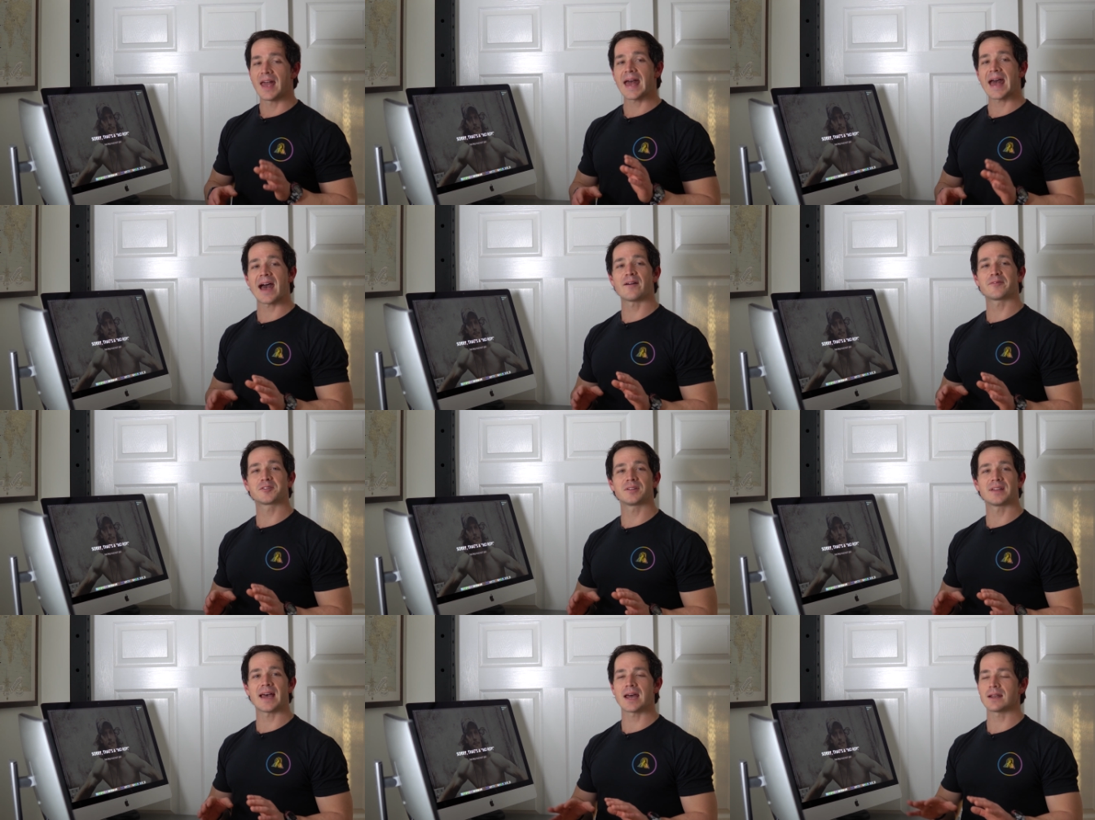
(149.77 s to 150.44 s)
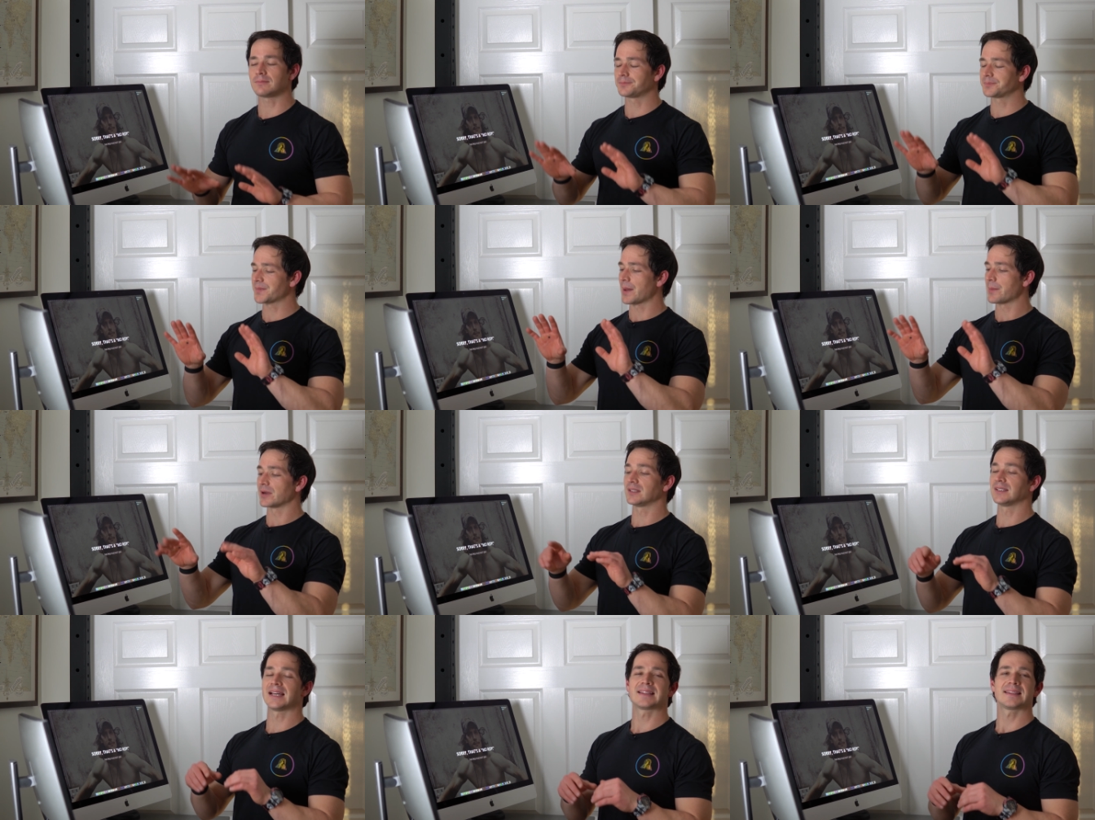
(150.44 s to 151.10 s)
After that, I'm
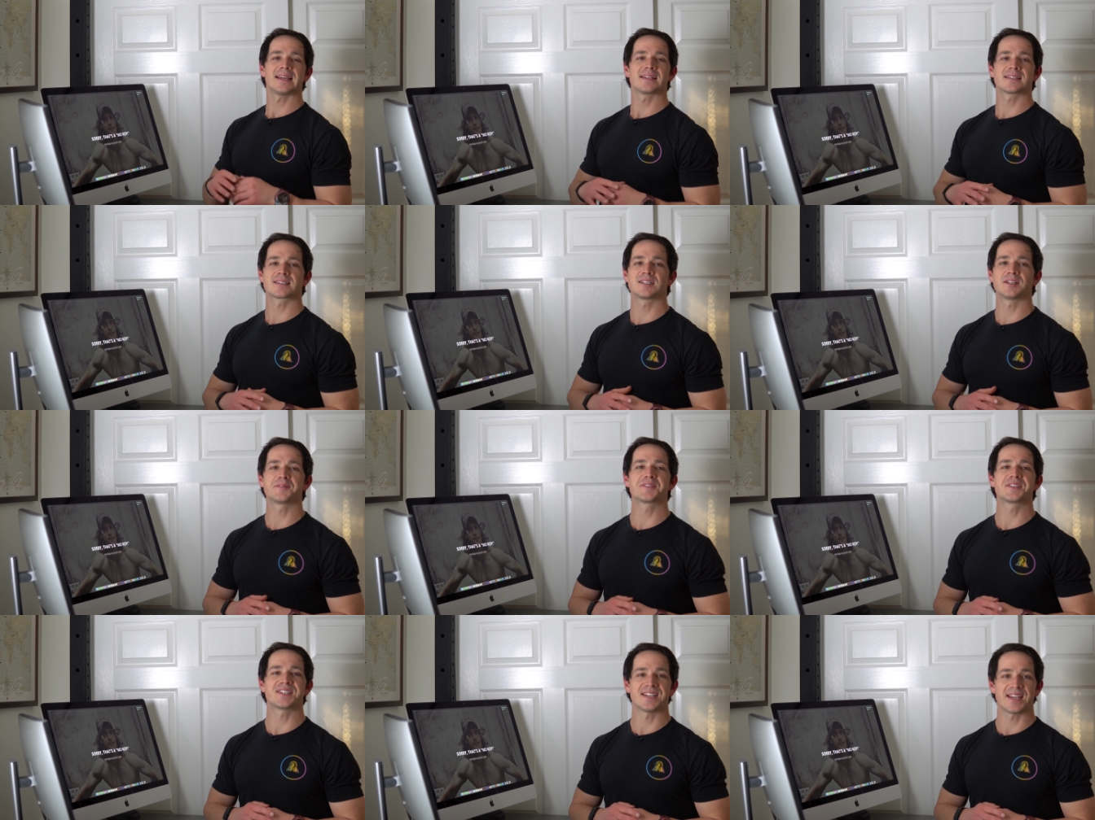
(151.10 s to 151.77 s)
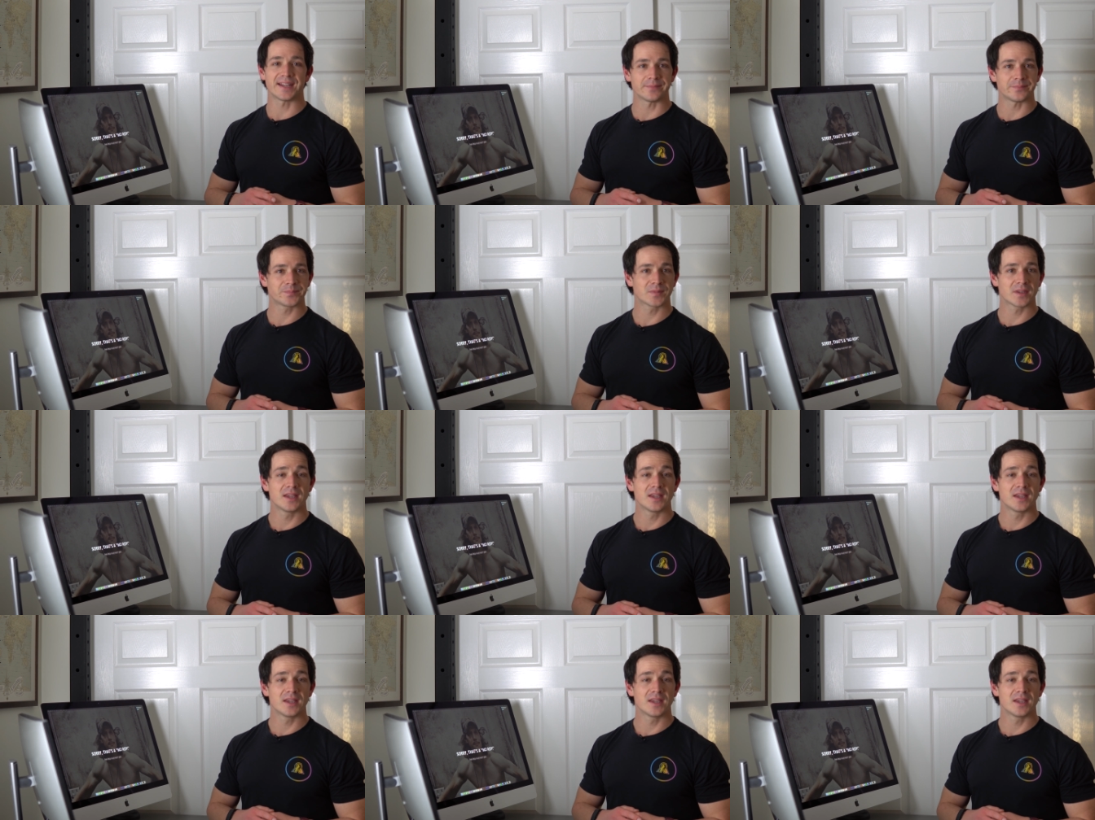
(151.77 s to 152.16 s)
going to let that stuff sit.